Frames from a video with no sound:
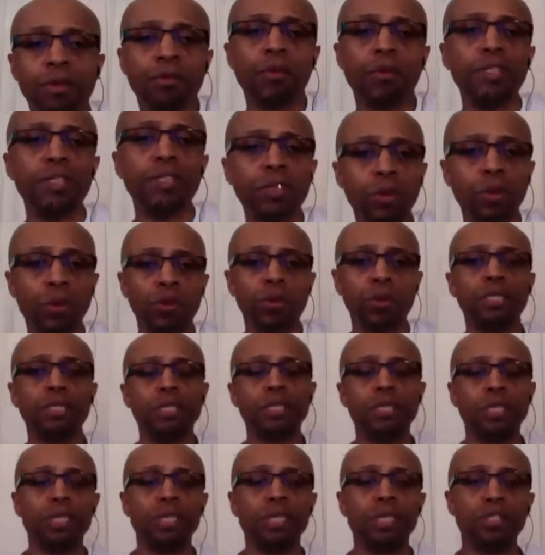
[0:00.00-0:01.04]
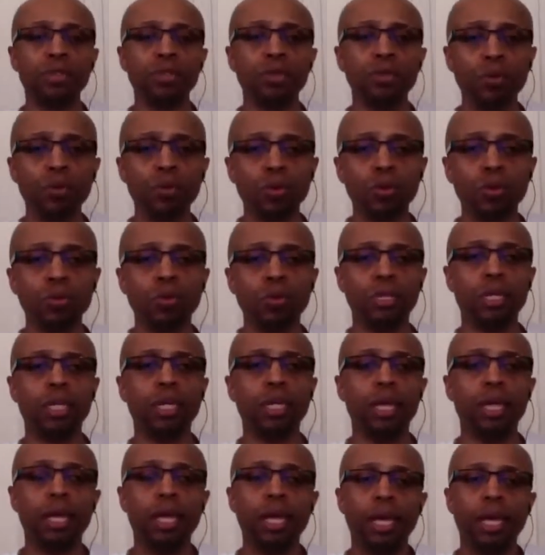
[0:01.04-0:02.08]
of the resources and the tools
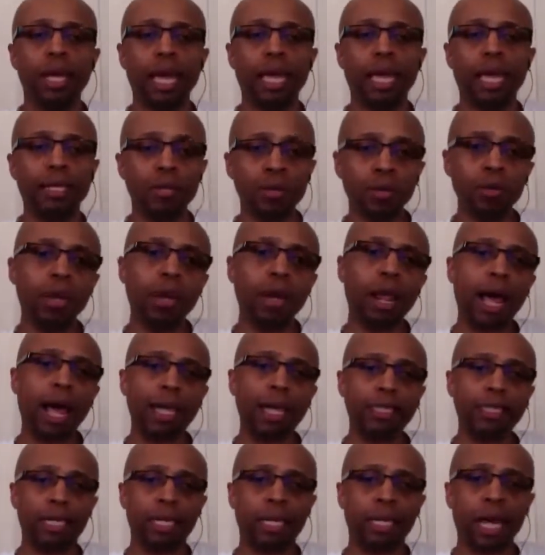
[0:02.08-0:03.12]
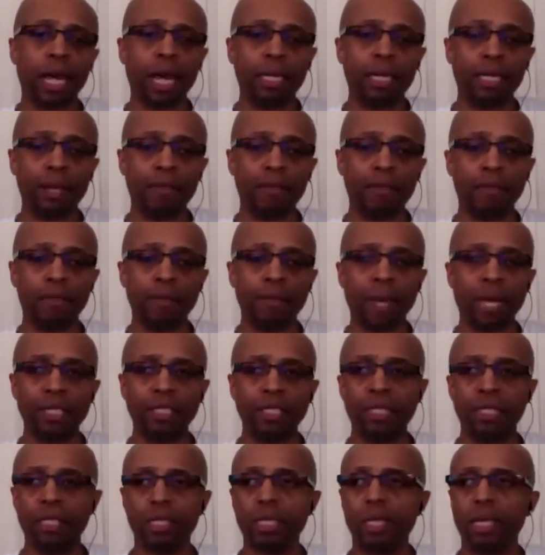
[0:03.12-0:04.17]
and utilizing a lot of that
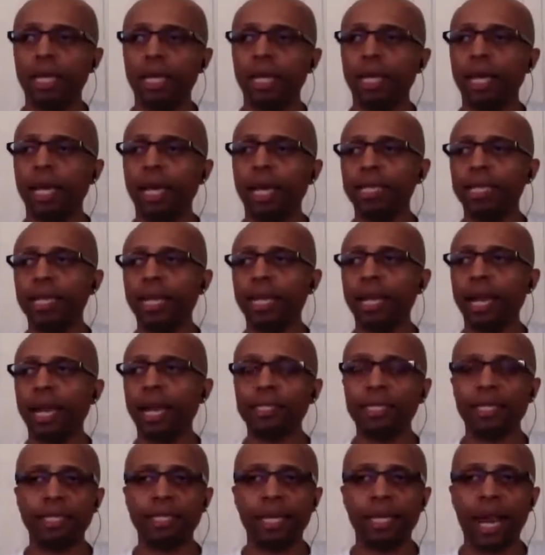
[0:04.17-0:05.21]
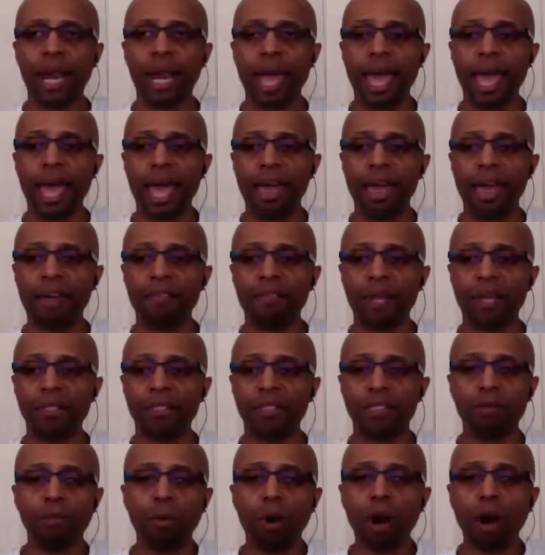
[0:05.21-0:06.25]
information. And then I have
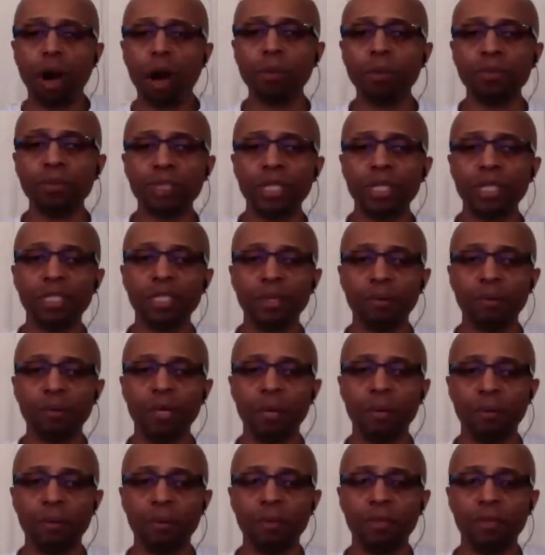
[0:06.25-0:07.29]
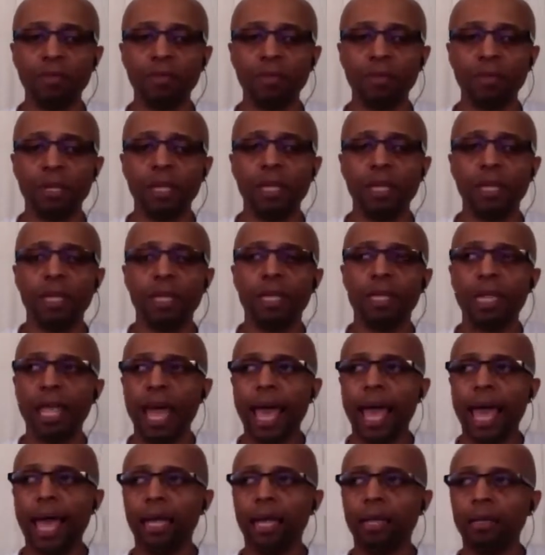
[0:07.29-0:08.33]
a small percentage of people
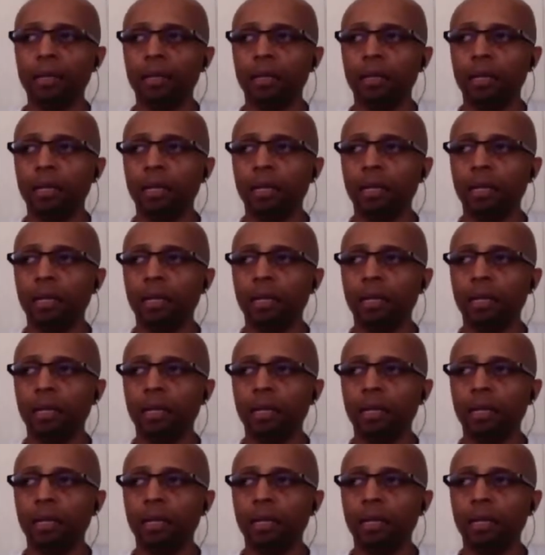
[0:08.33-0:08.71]
that